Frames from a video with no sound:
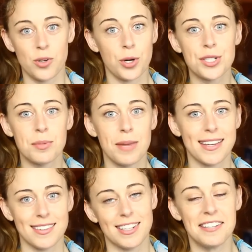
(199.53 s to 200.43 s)
in order to
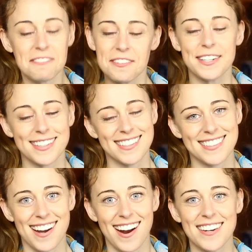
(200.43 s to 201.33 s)
make an
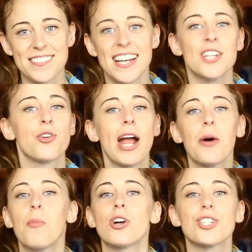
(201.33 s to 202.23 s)
infinity scarf
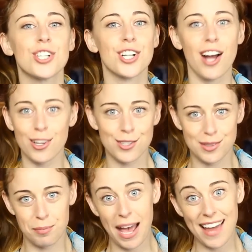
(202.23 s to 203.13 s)
try out more shirt colors and